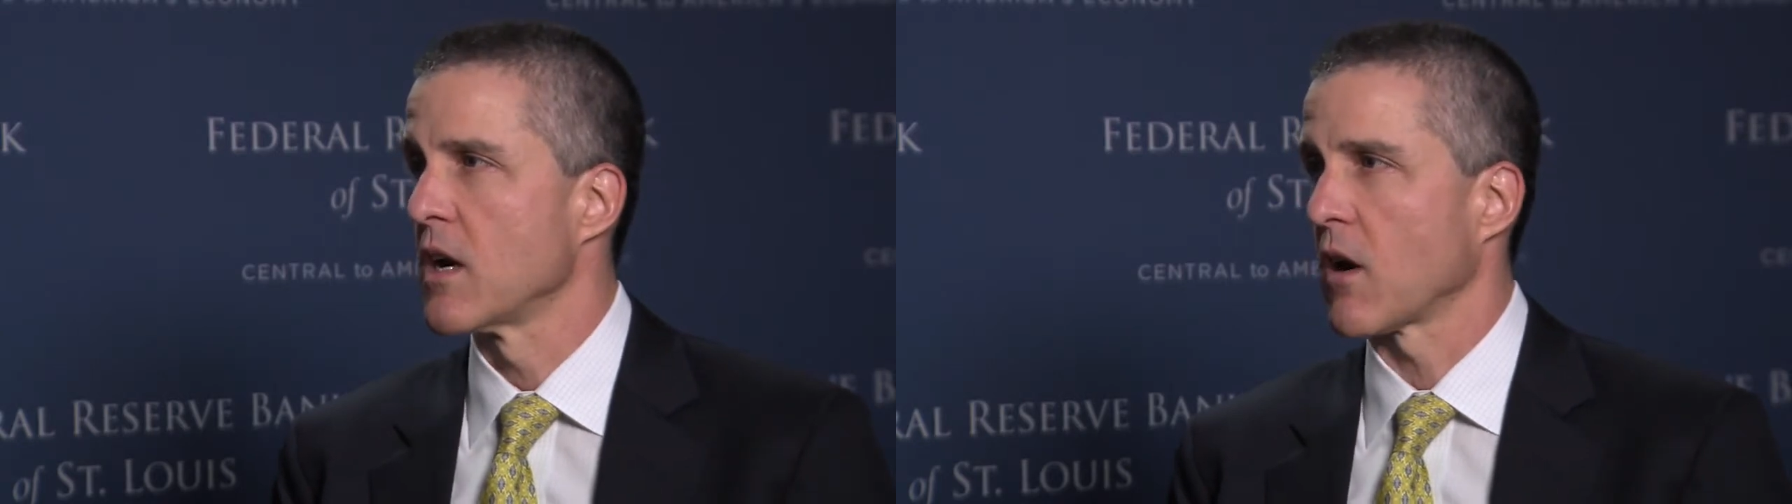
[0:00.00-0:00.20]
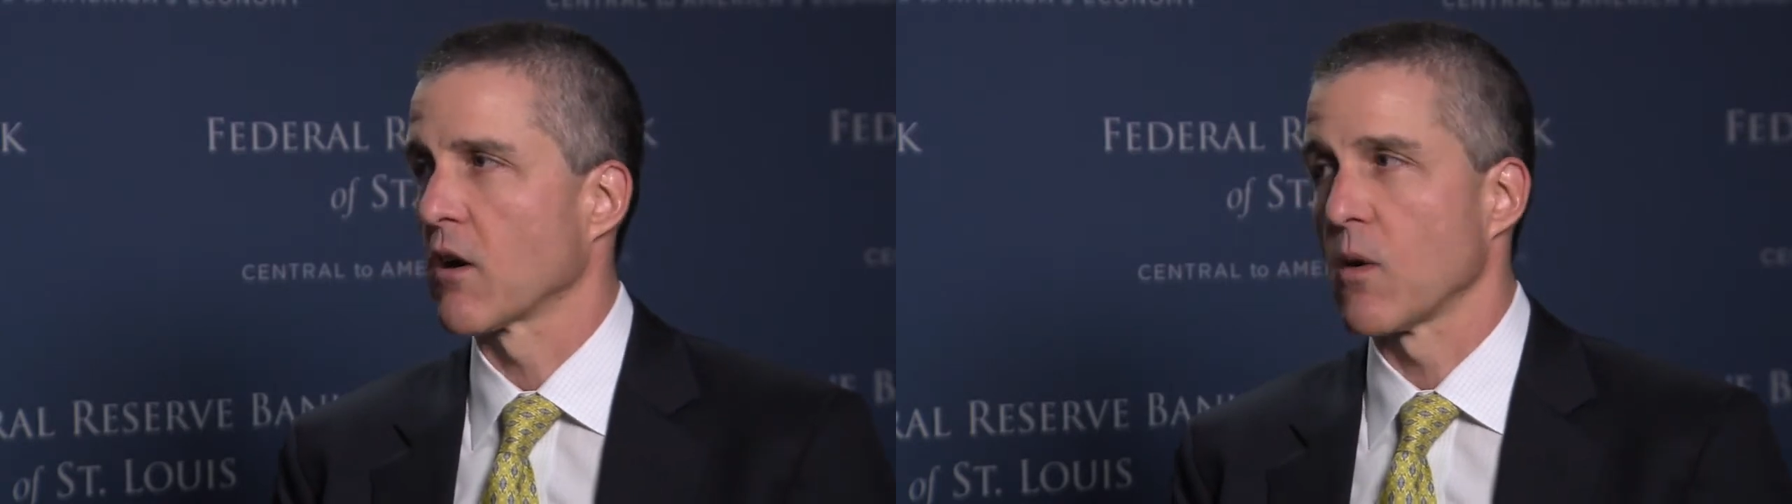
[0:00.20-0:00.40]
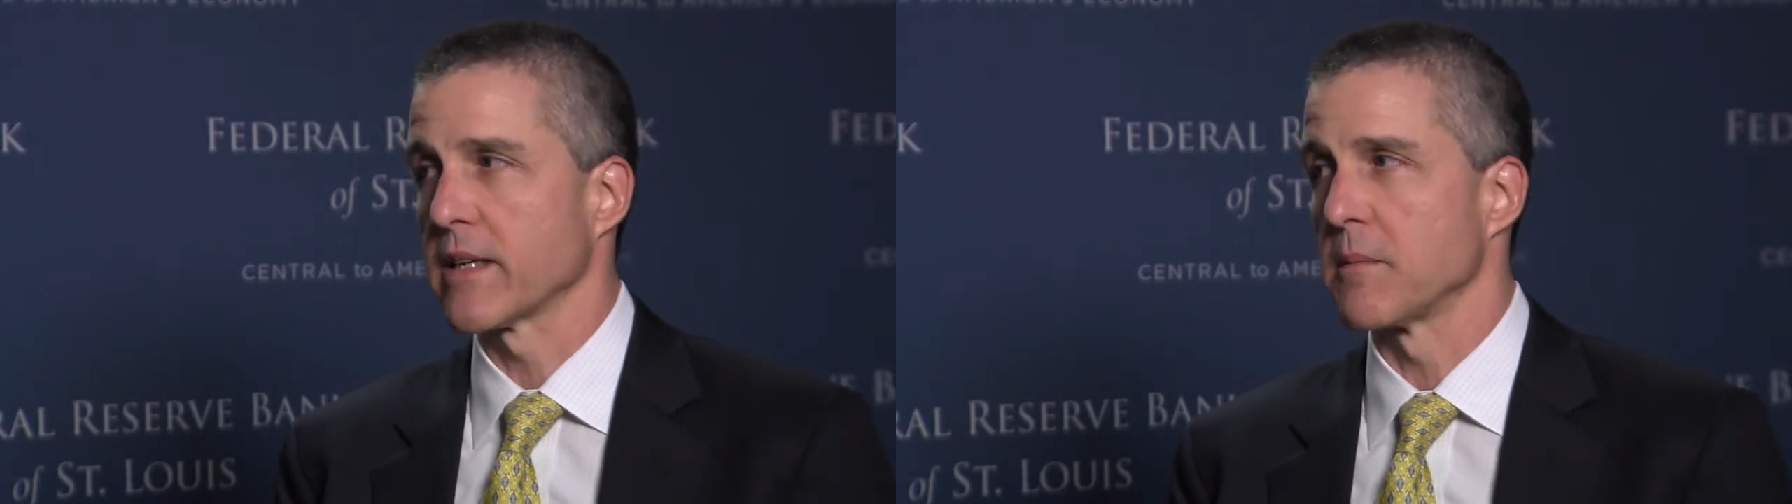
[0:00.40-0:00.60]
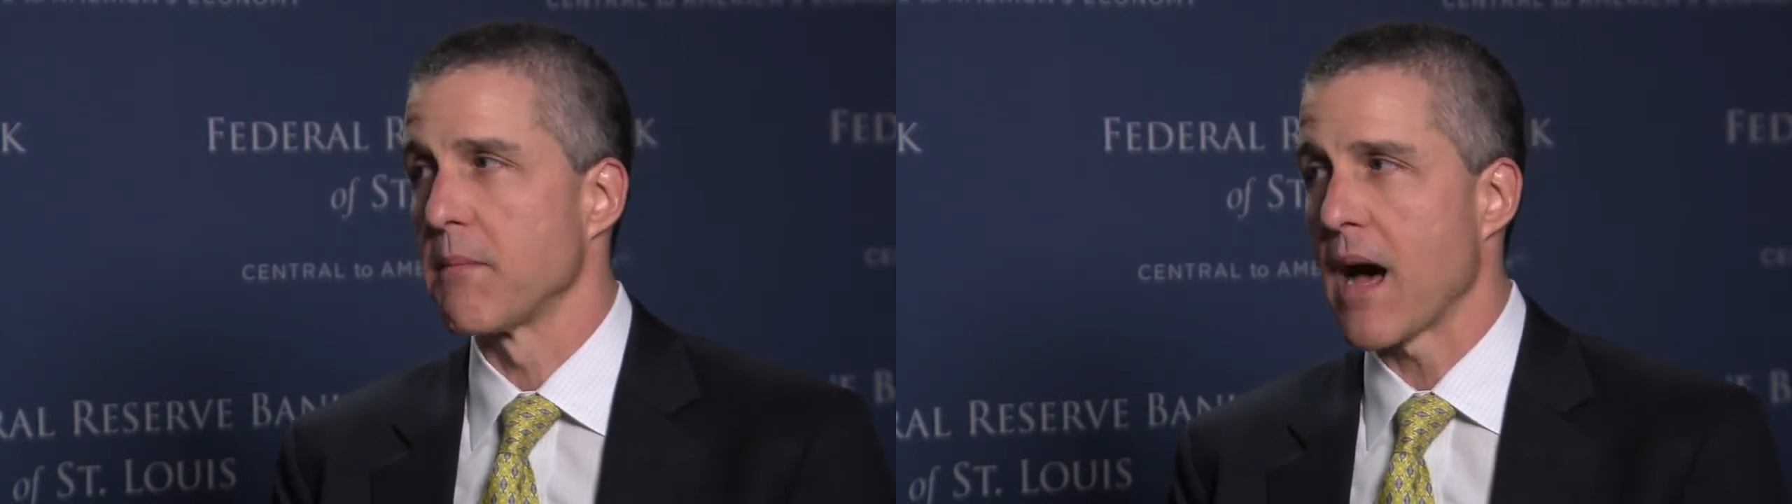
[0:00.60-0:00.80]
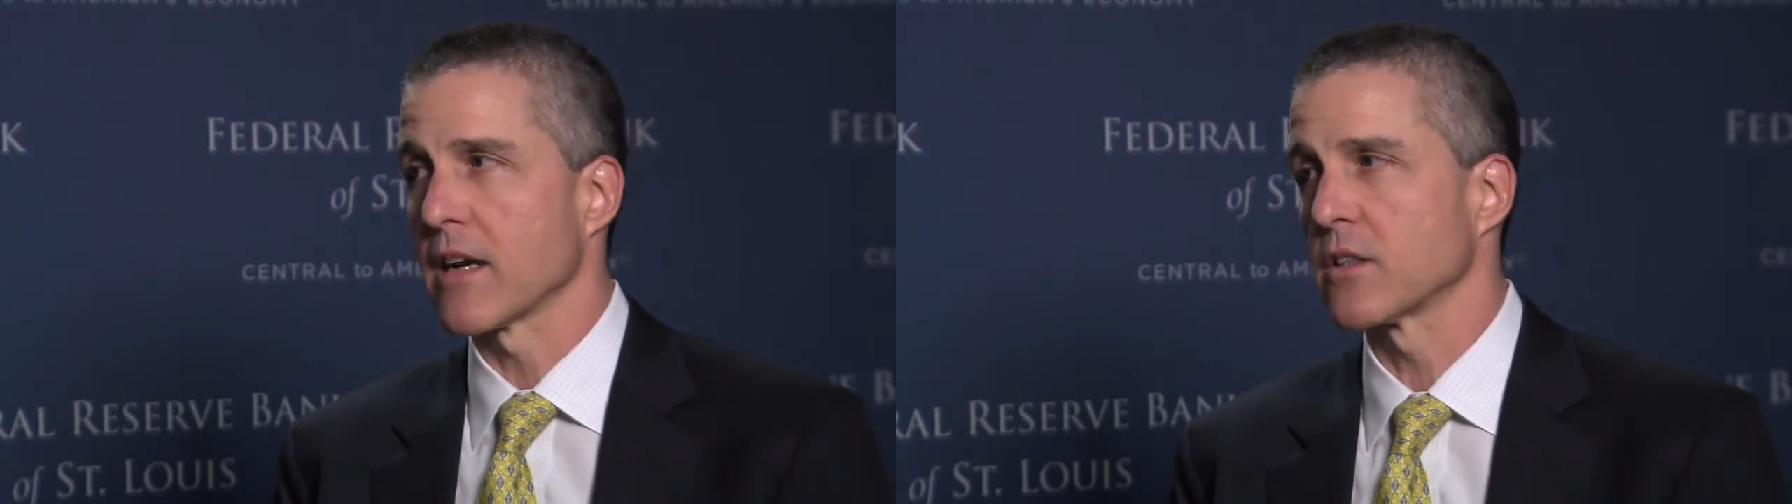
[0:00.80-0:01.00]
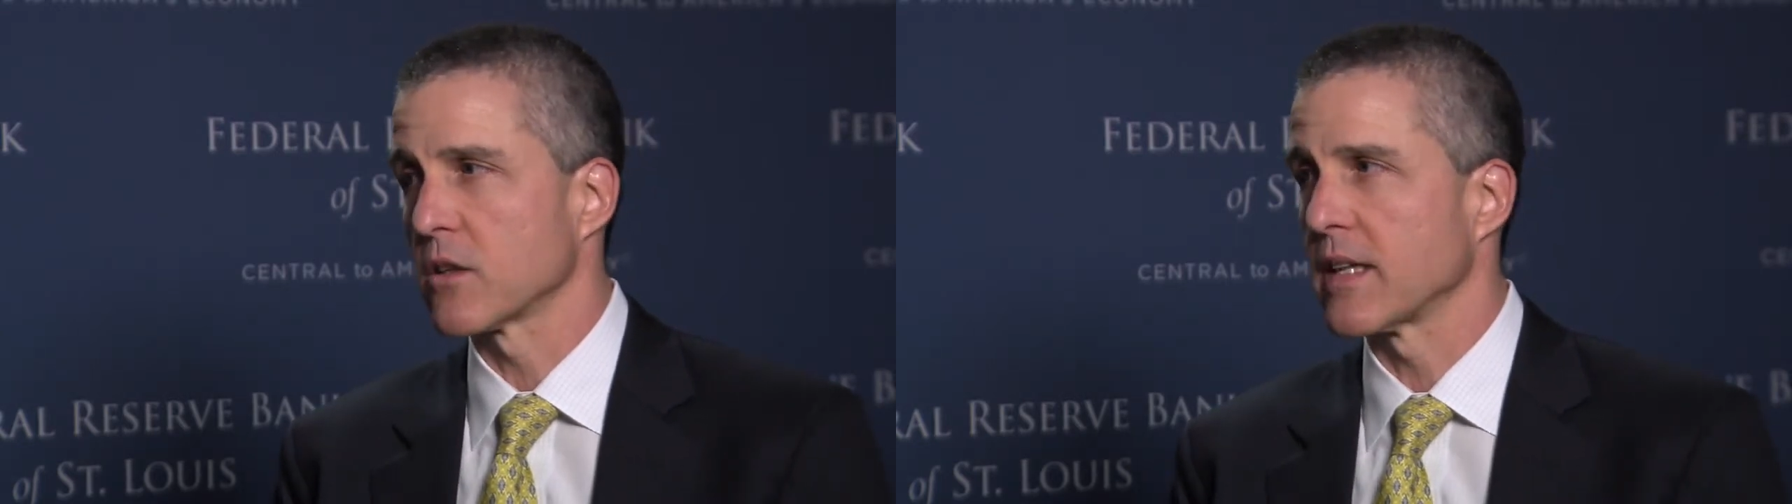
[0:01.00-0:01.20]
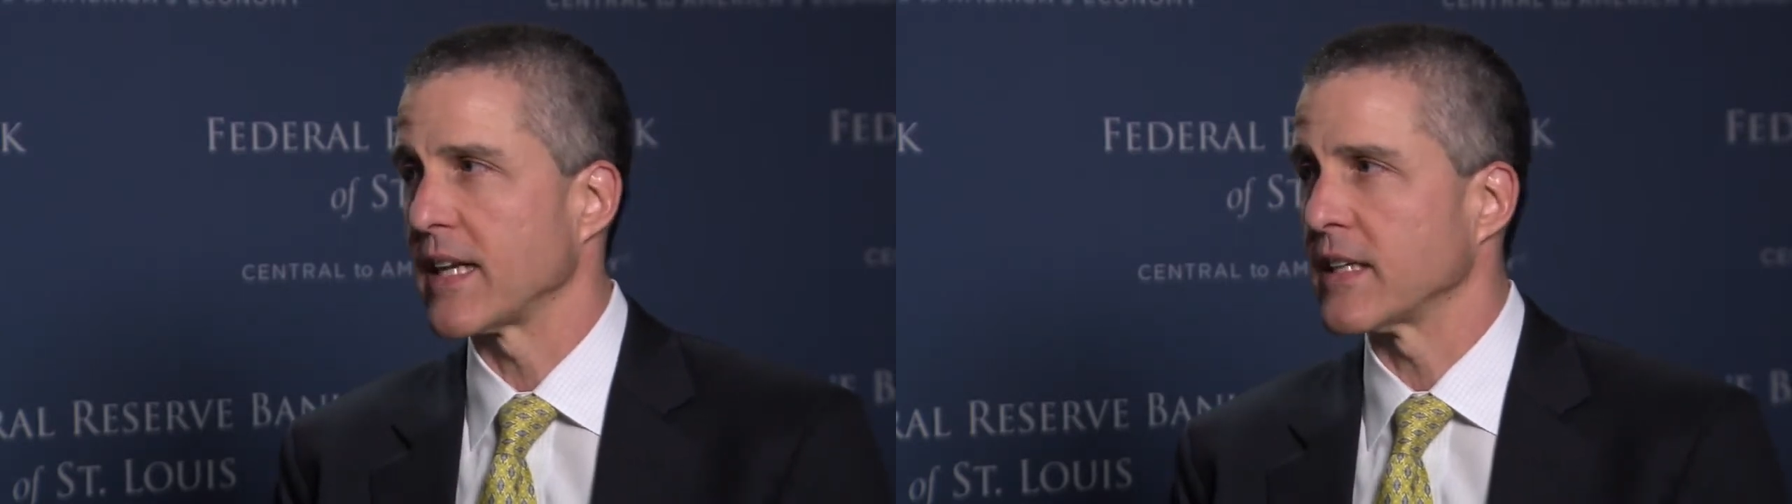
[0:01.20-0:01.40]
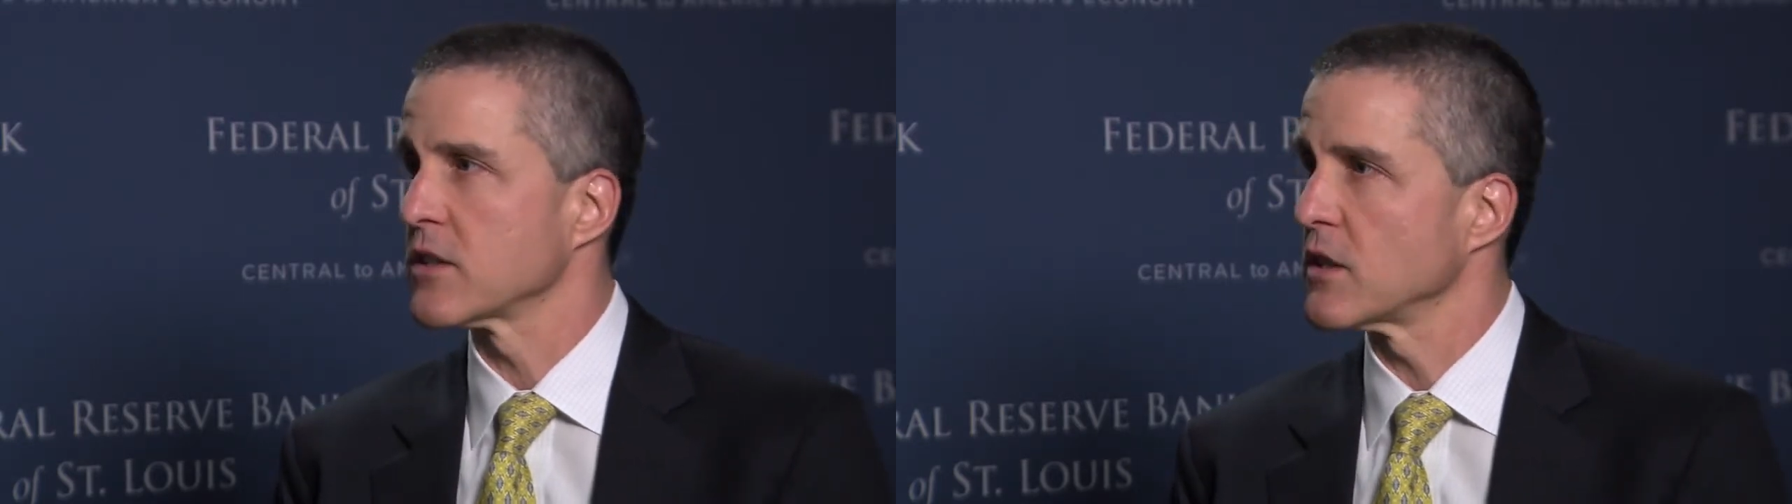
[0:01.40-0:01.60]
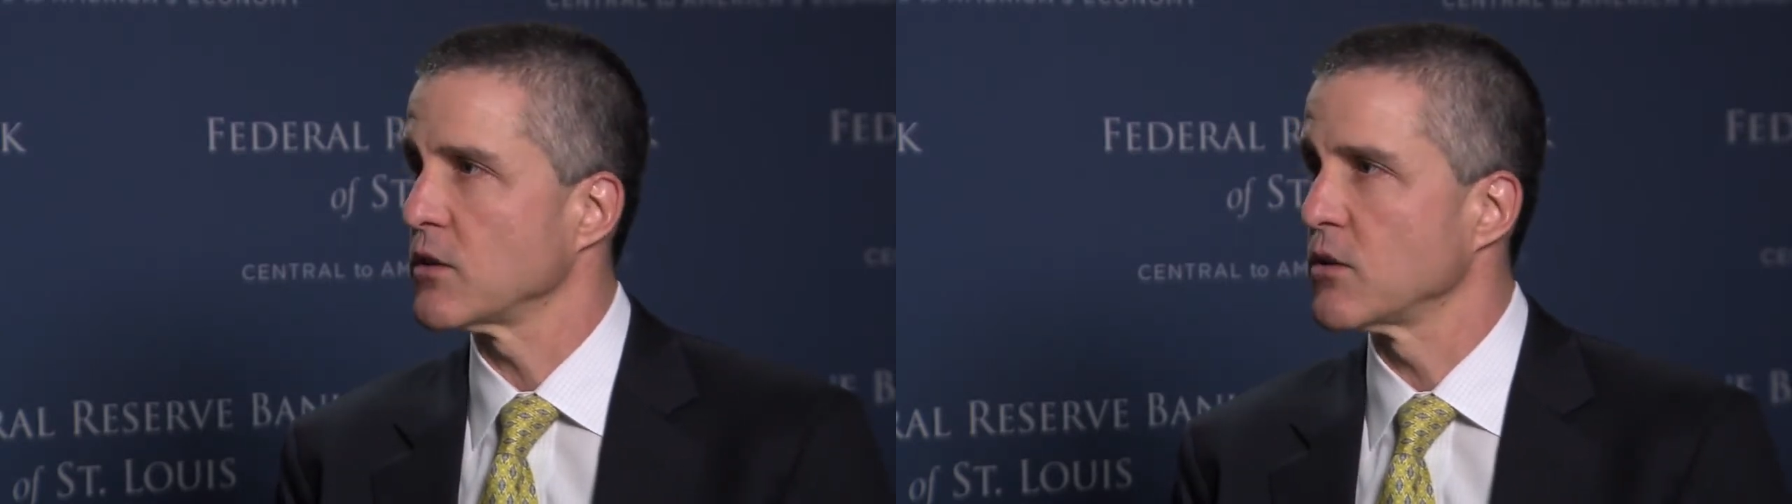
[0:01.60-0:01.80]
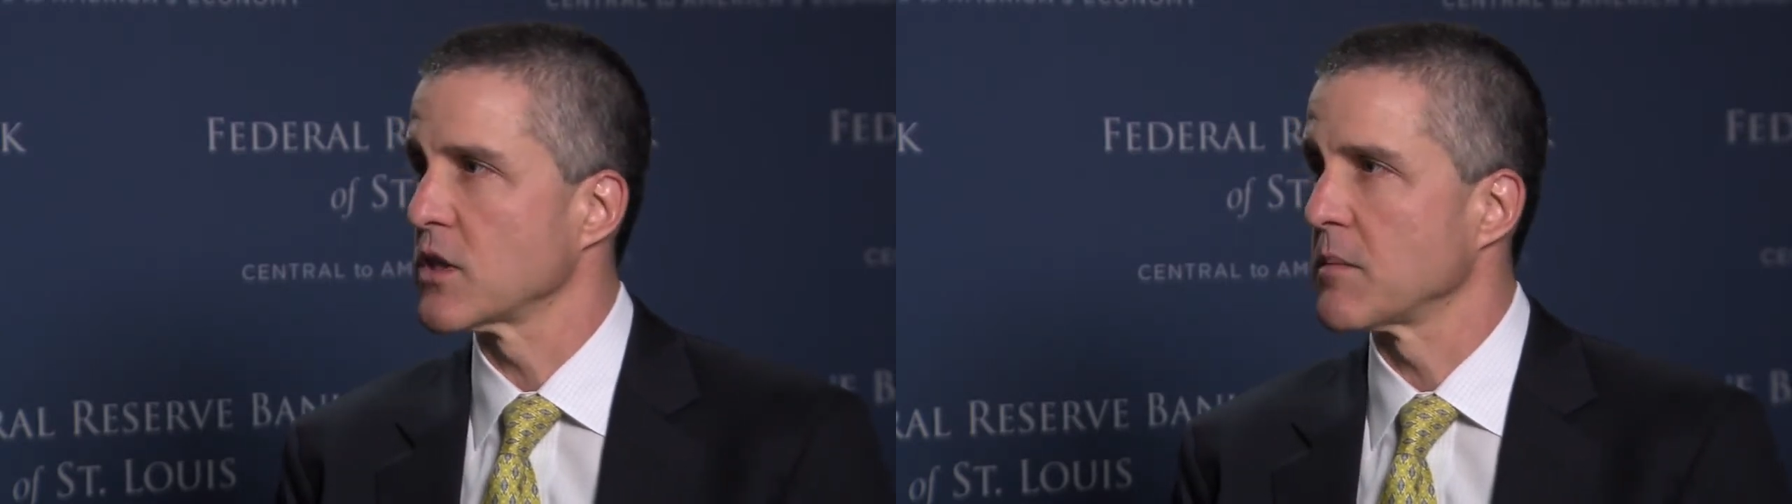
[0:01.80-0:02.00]
are going to monitor that
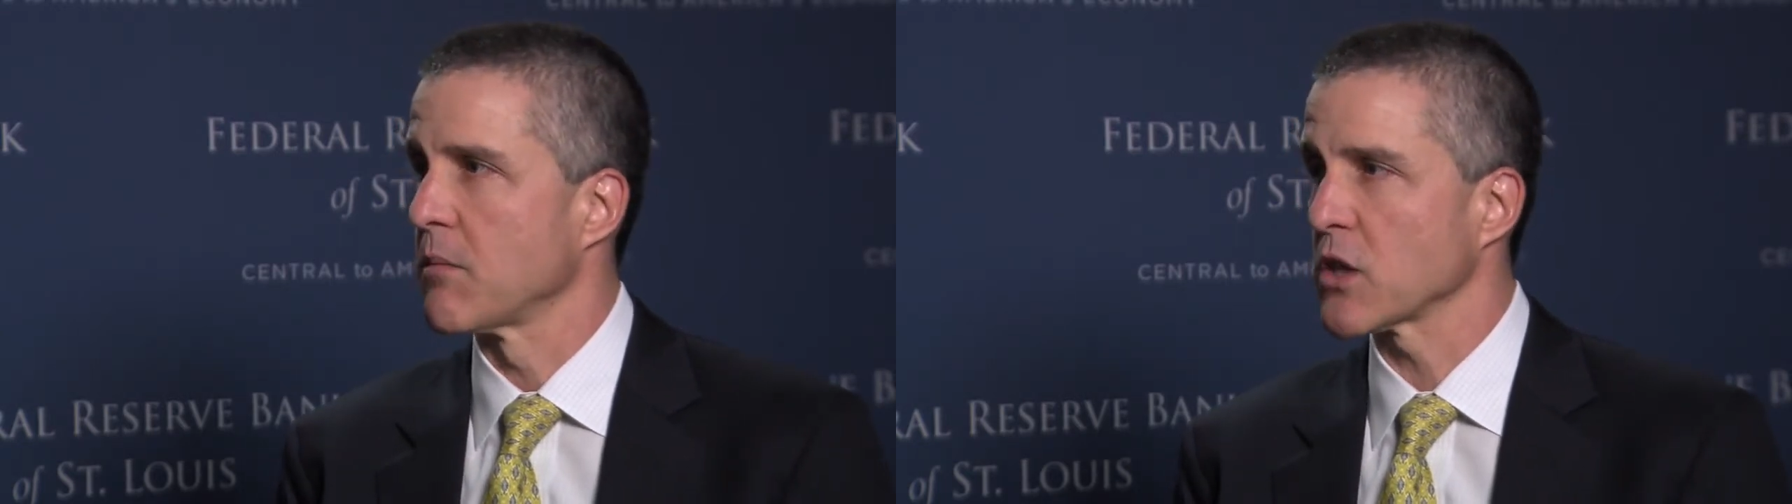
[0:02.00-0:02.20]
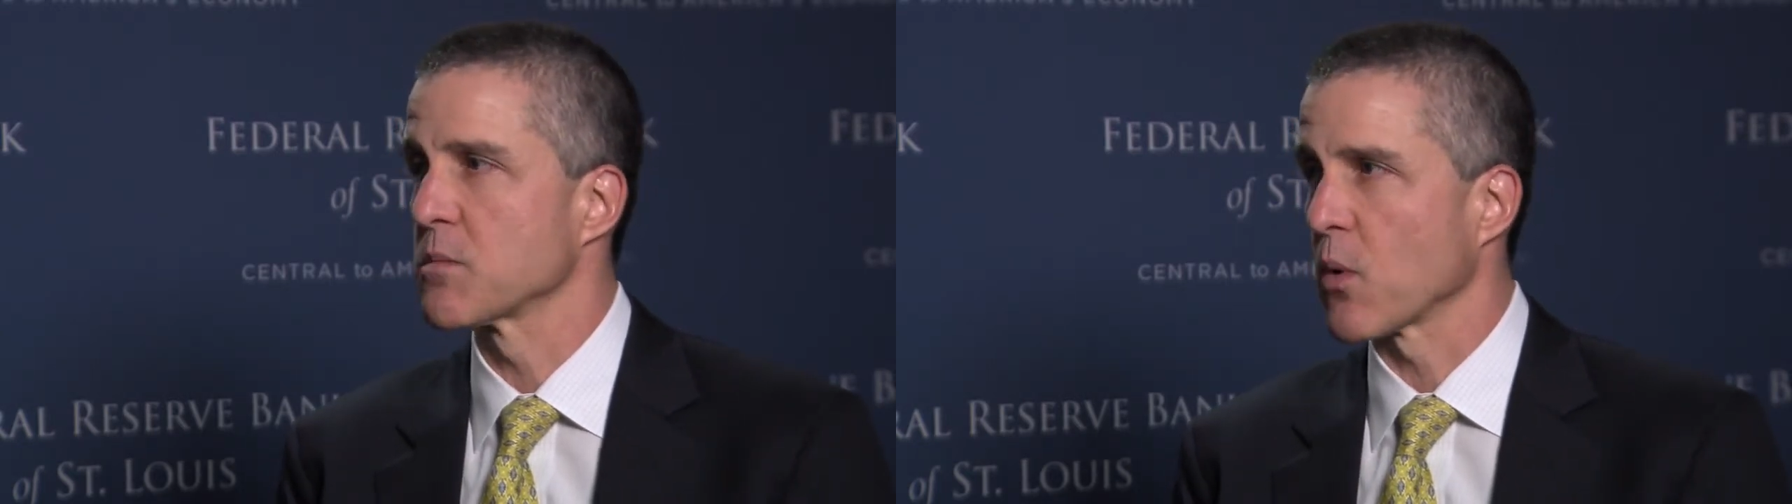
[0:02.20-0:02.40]
institution much